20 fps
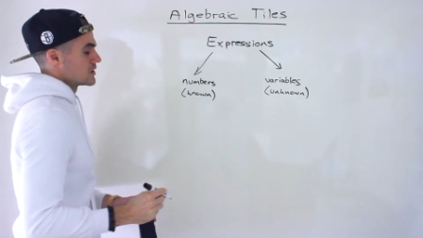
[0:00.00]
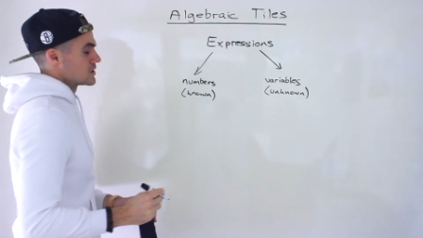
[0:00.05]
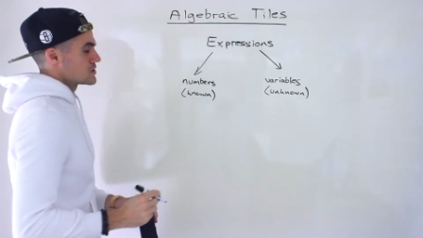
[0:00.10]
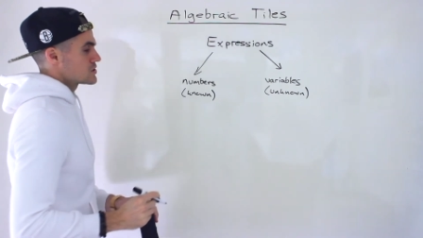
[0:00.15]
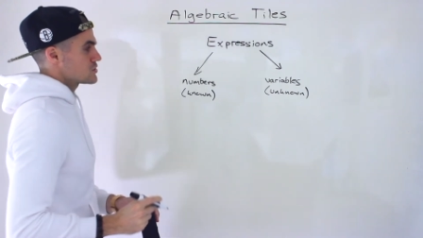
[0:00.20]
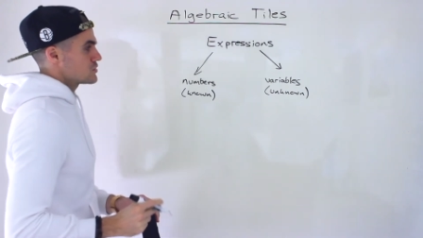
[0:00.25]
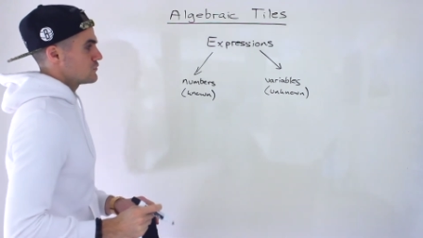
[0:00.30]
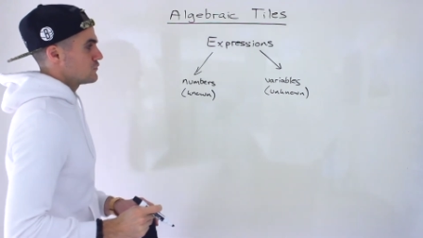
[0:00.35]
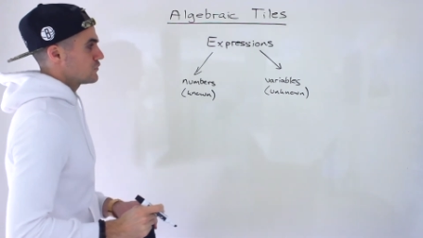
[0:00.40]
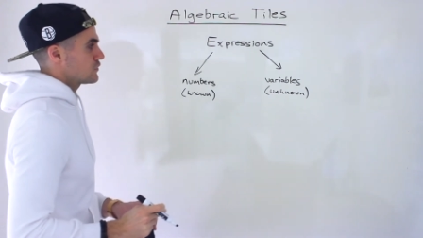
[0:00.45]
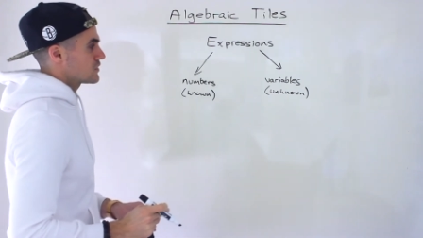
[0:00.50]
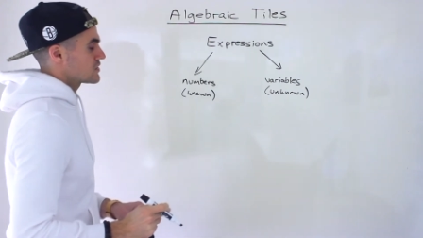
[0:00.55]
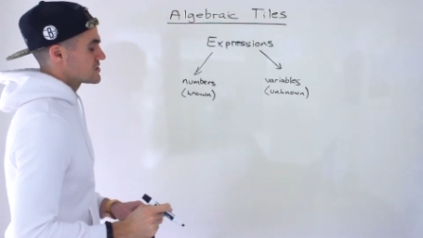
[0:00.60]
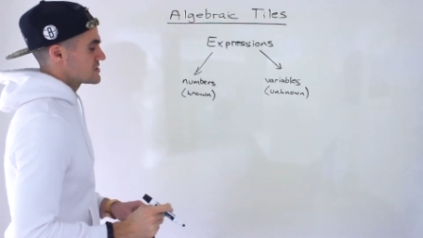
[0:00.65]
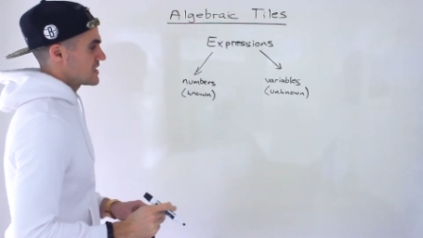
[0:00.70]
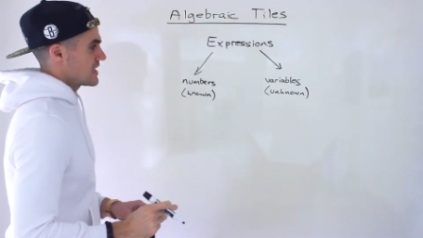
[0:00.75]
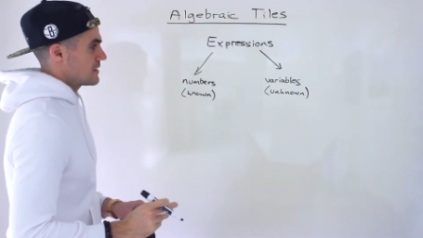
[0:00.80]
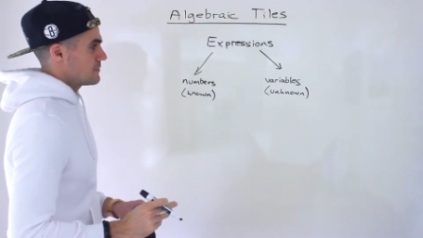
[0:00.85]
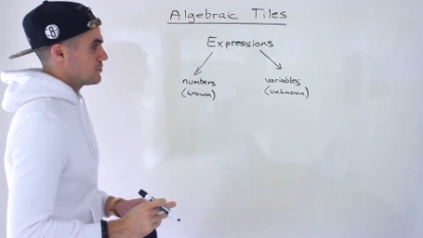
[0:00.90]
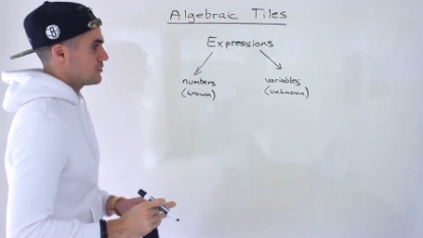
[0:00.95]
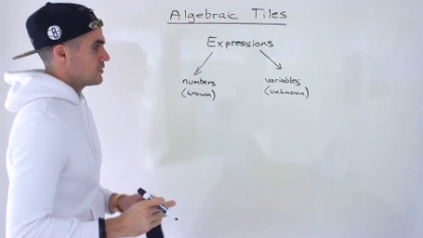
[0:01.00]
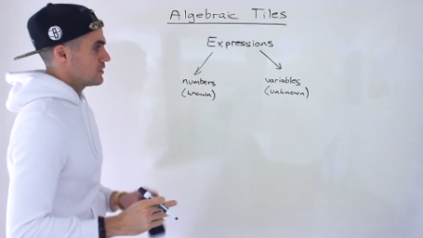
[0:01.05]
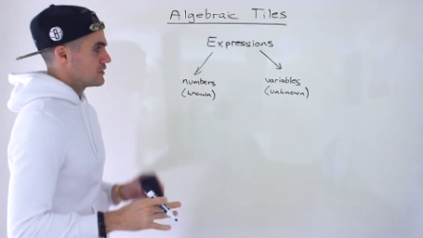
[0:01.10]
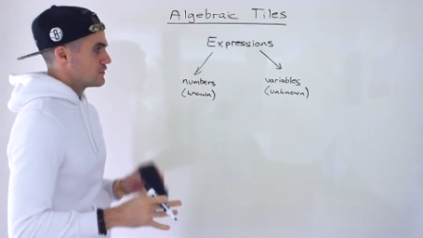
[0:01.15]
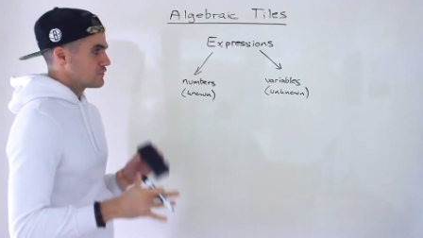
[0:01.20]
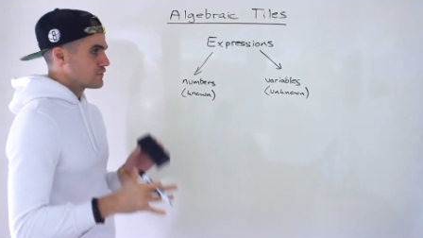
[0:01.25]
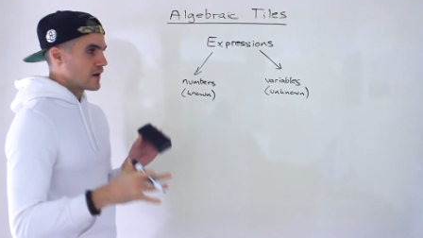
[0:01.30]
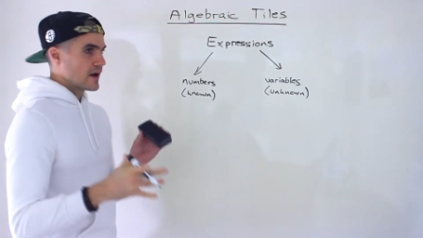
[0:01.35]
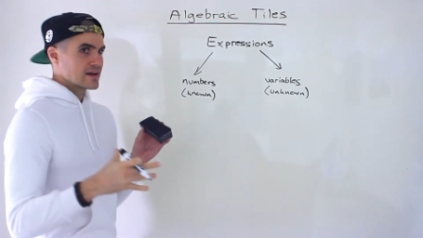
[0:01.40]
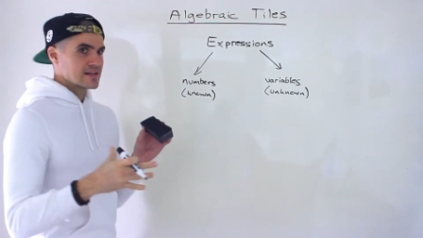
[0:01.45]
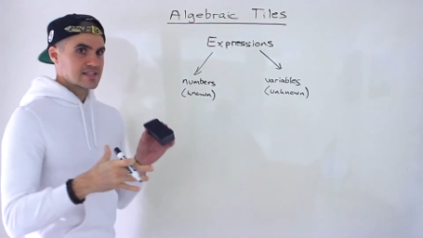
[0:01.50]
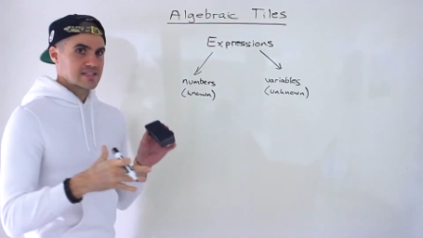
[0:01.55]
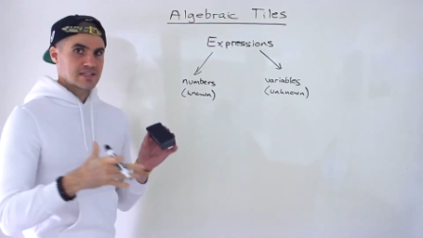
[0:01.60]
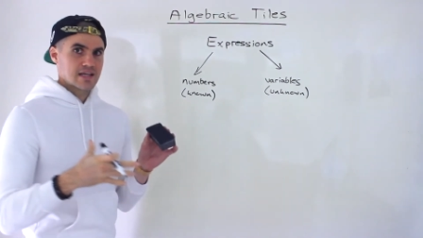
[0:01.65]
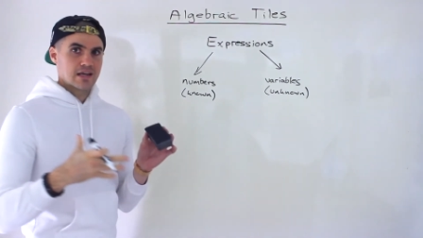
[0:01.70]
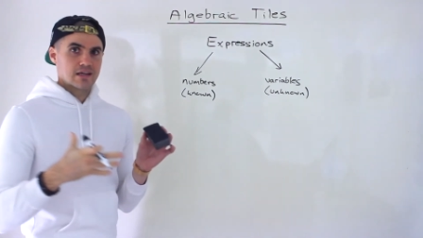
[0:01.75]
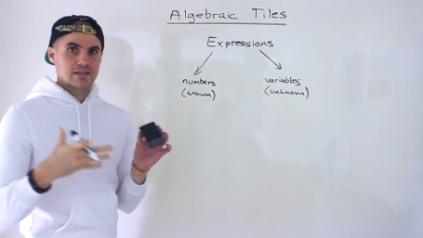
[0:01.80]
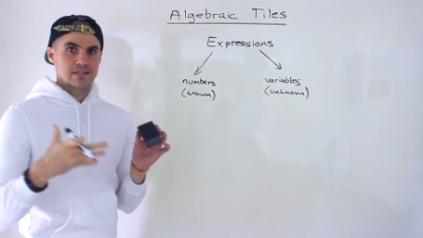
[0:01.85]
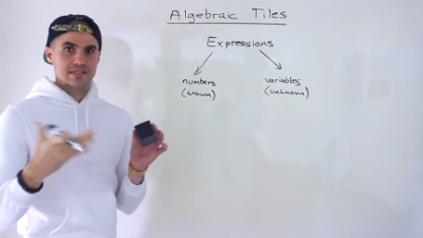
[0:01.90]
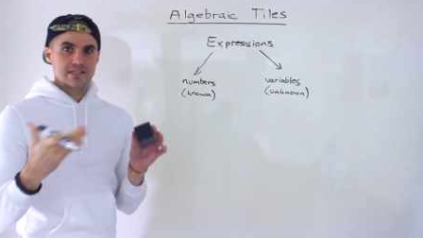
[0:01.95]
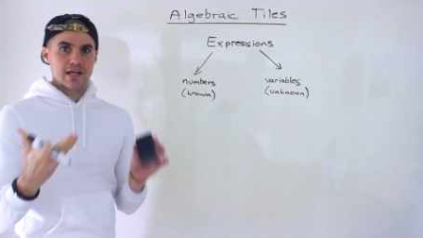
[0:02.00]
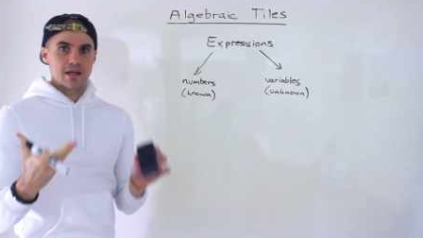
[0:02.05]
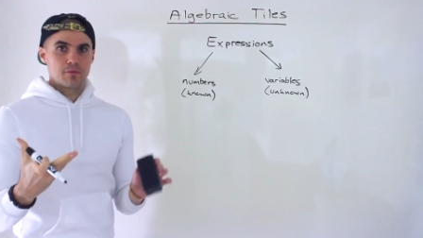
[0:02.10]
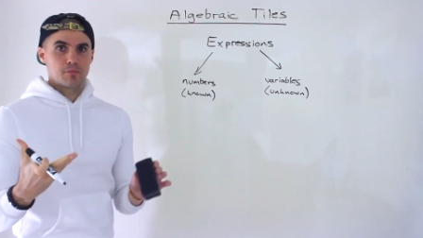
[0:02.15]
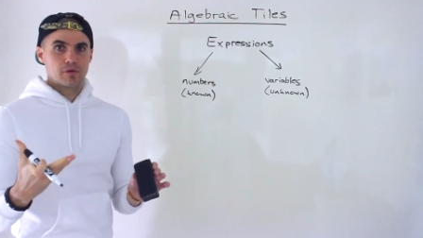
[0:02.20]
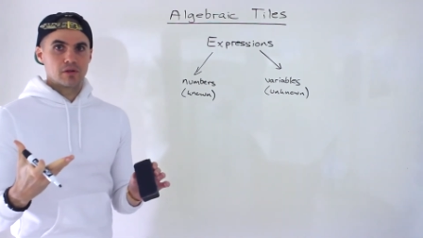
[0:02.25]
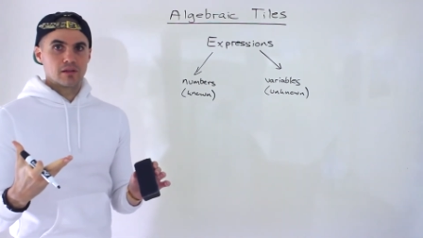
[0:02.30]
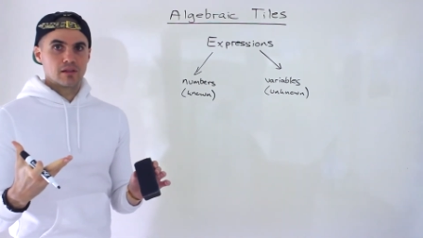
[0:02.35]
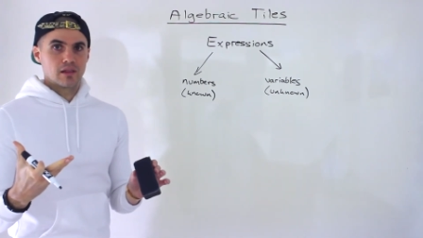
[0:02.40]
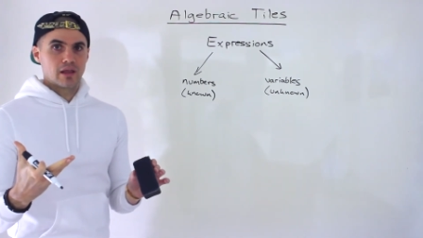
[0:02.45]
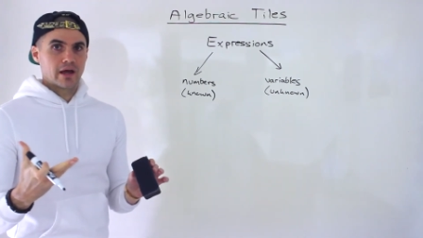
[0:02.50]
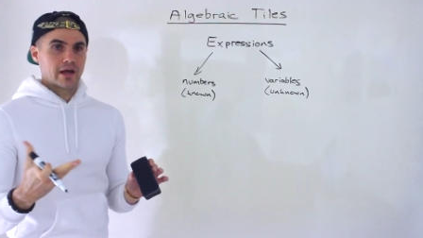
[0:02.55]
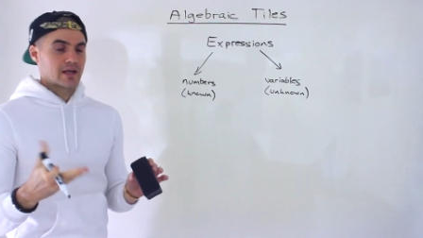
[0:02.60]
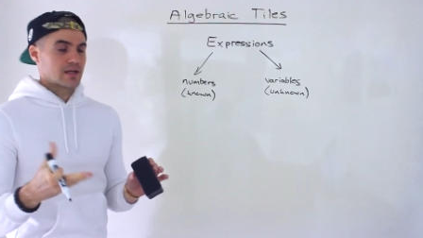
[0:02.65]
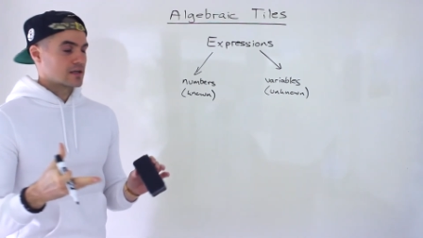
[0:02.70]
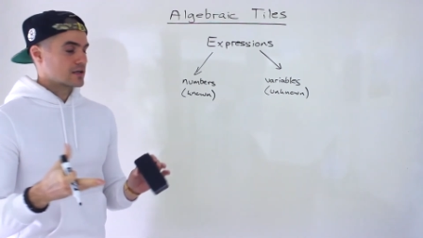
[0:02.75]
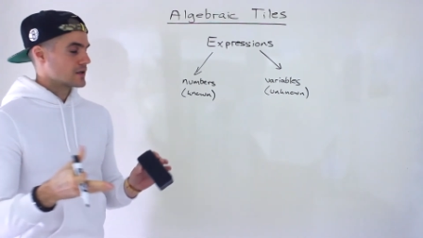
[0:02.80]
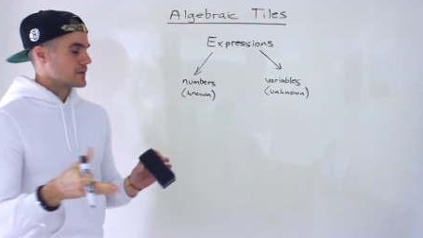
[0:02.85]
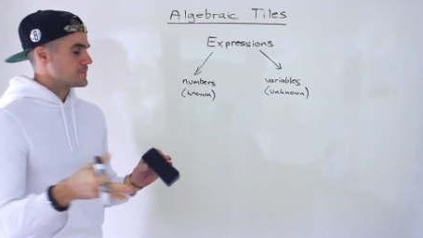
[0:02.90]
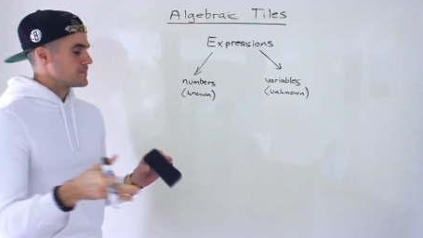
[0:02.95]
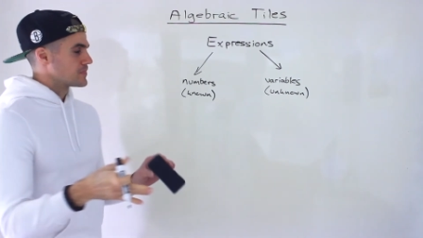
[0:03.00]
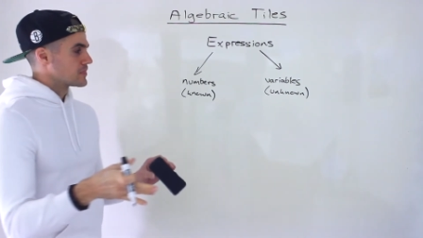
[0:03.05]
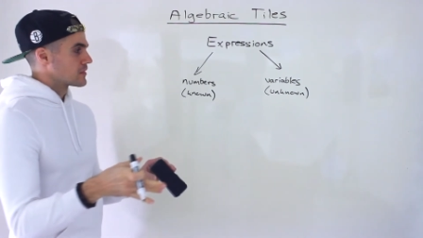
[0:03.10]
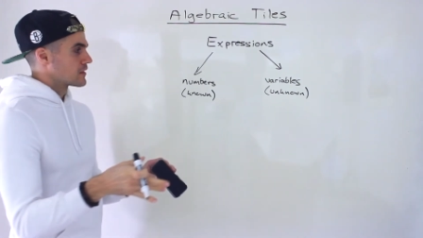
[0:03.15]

So for example, if I say a statement like